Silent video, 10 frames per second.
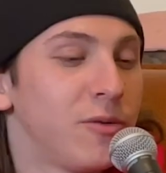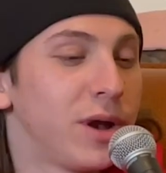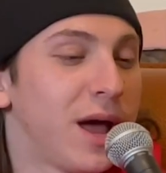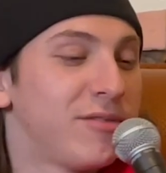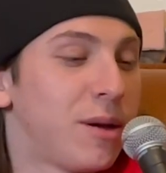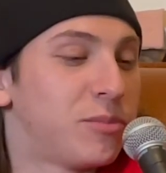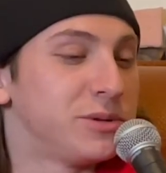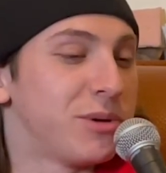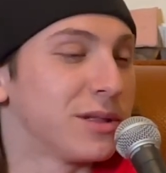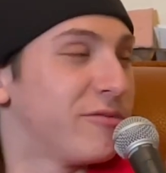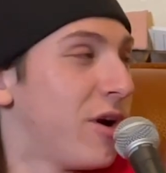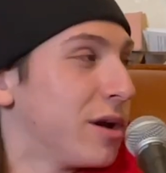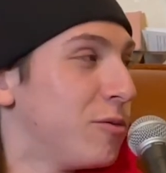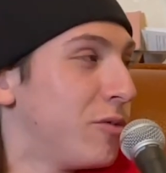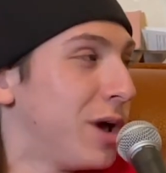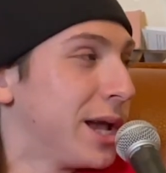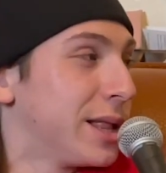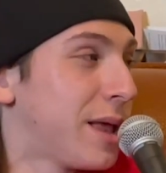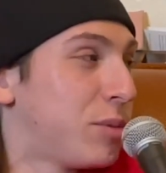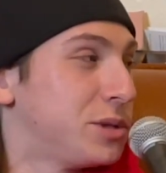when I have that perspective, when I
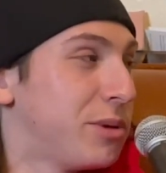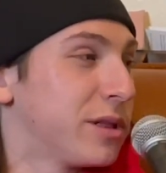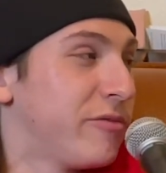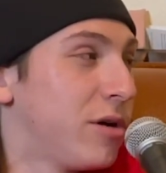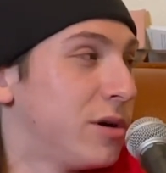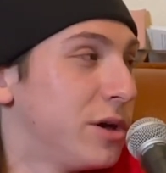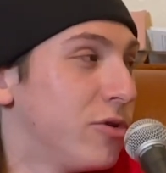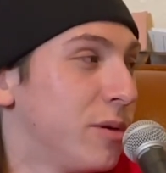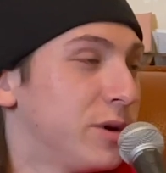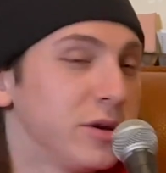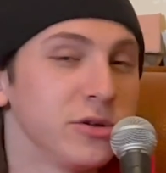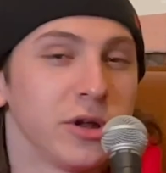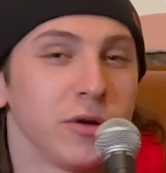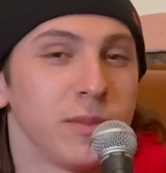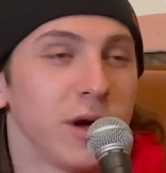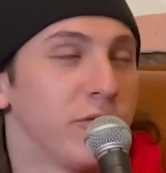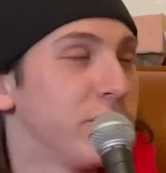get that perspective, I'll hit you up and let you know how it